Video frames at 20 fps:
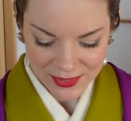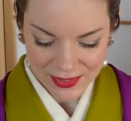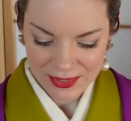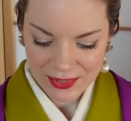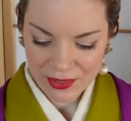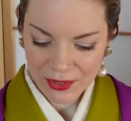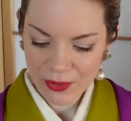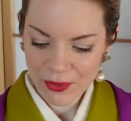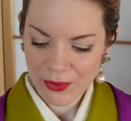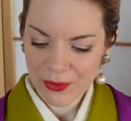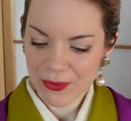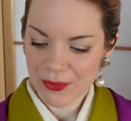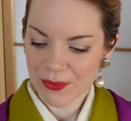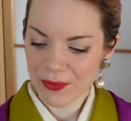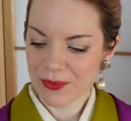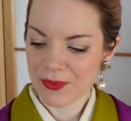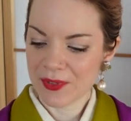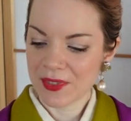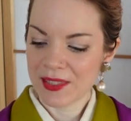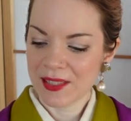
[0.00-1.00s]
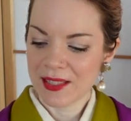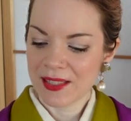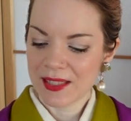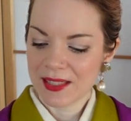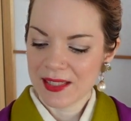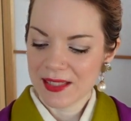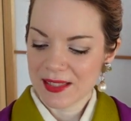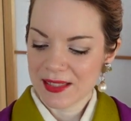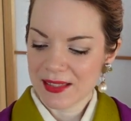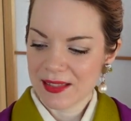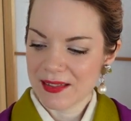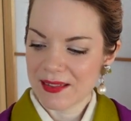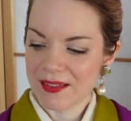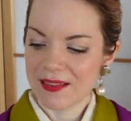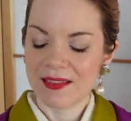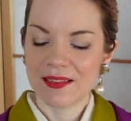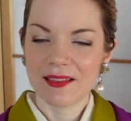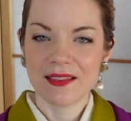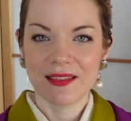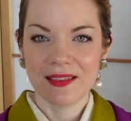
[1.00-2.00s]
So
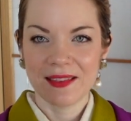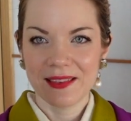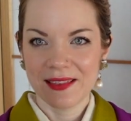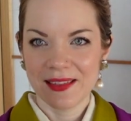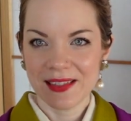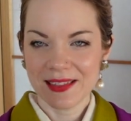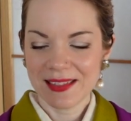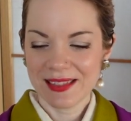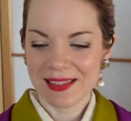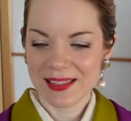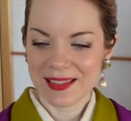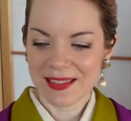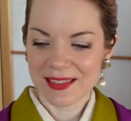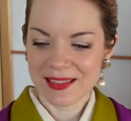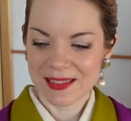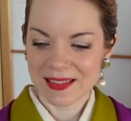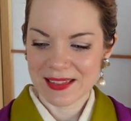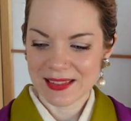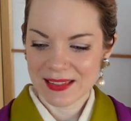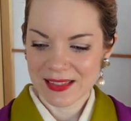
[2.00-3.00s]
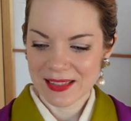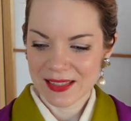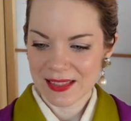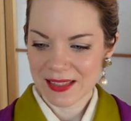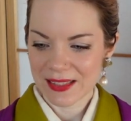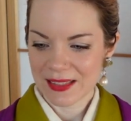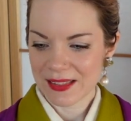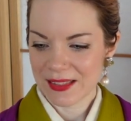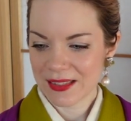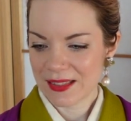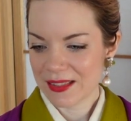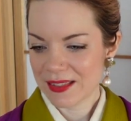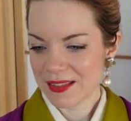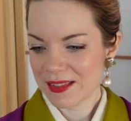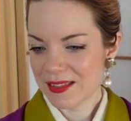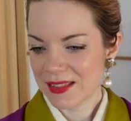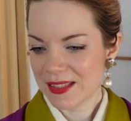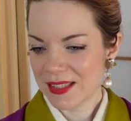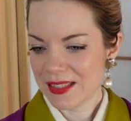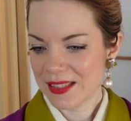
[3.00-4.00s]
this is
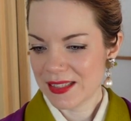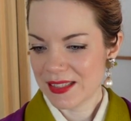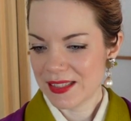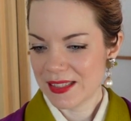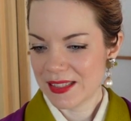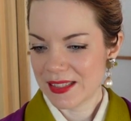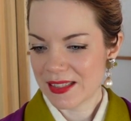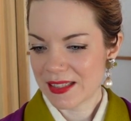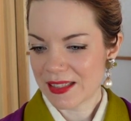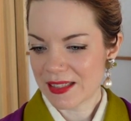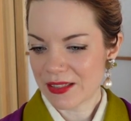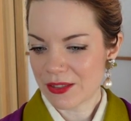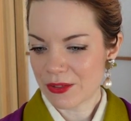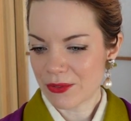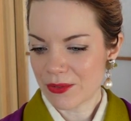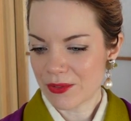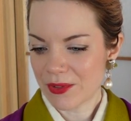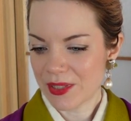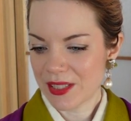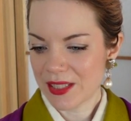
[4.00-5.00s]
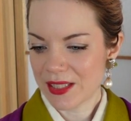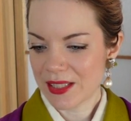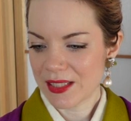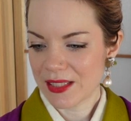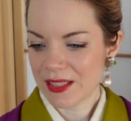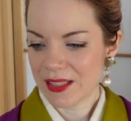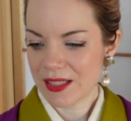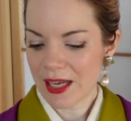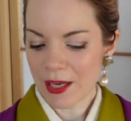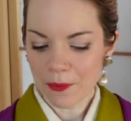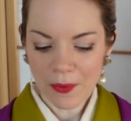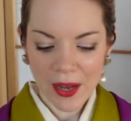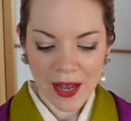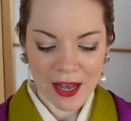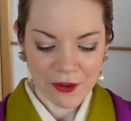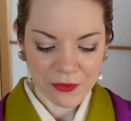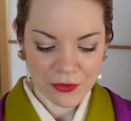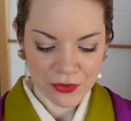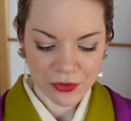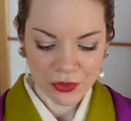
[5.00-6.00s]
scary. I will
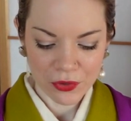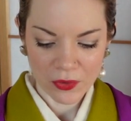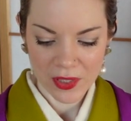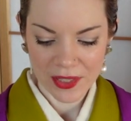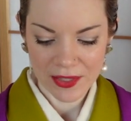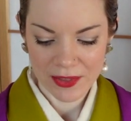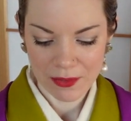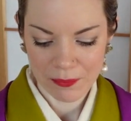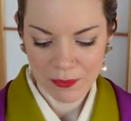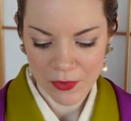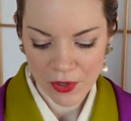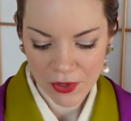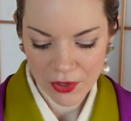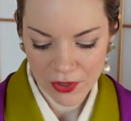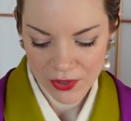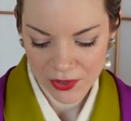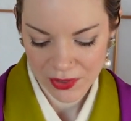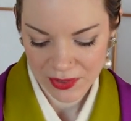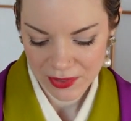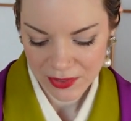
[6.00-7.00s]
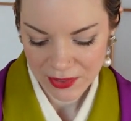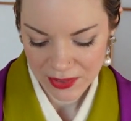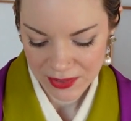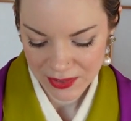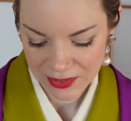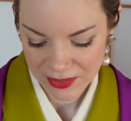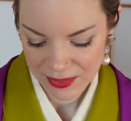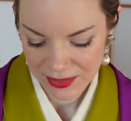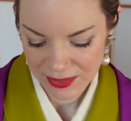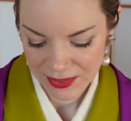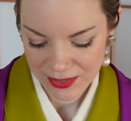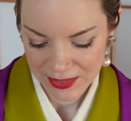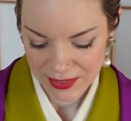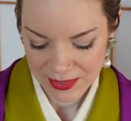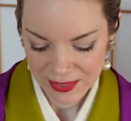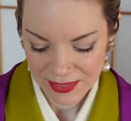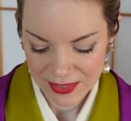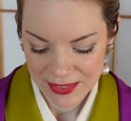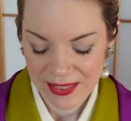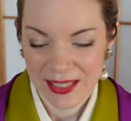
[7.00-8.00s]
have to try them on
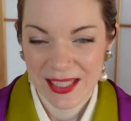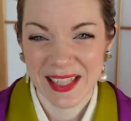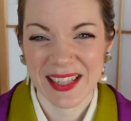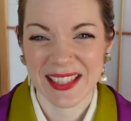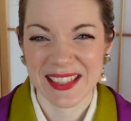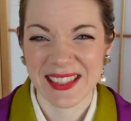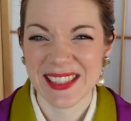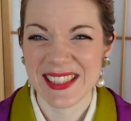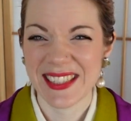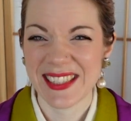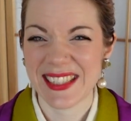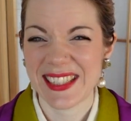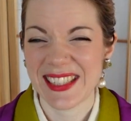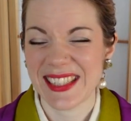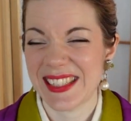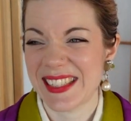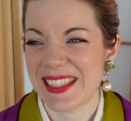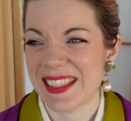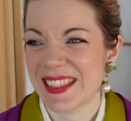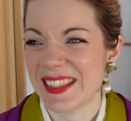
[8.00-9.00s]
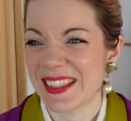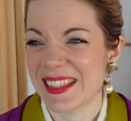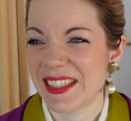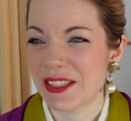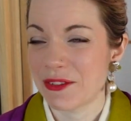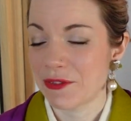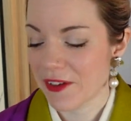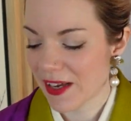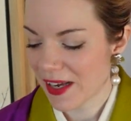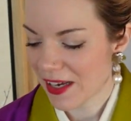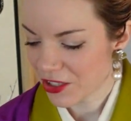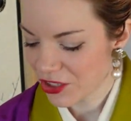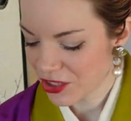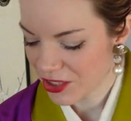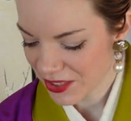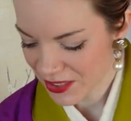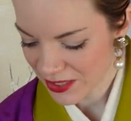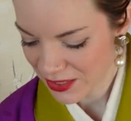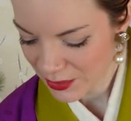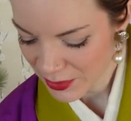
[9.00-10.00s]
and then see if I
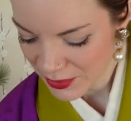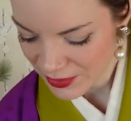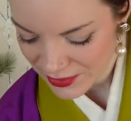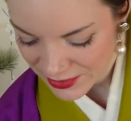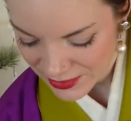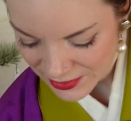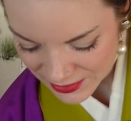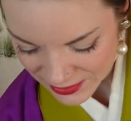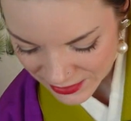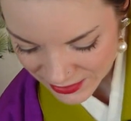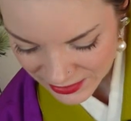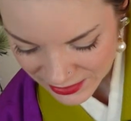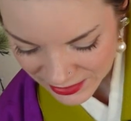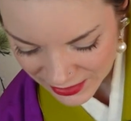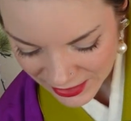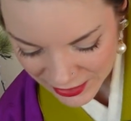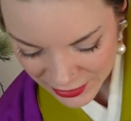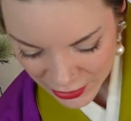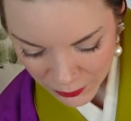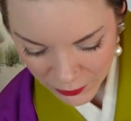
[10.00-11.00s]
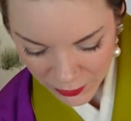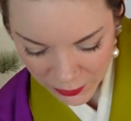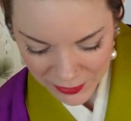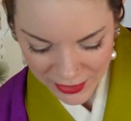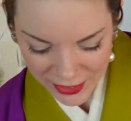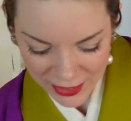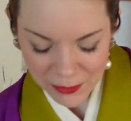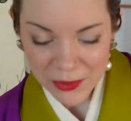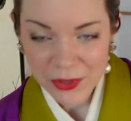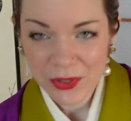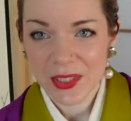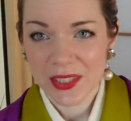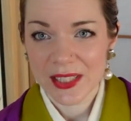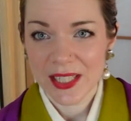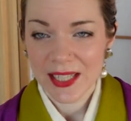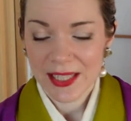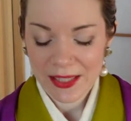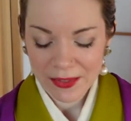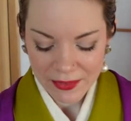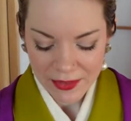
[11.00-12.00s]
actually kind of will be able to
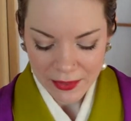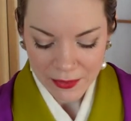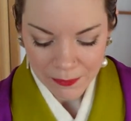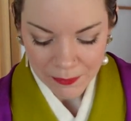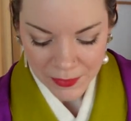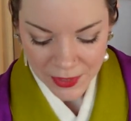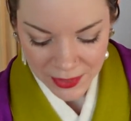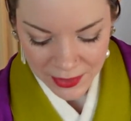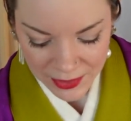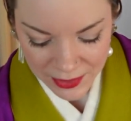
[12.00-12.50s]
skate in them.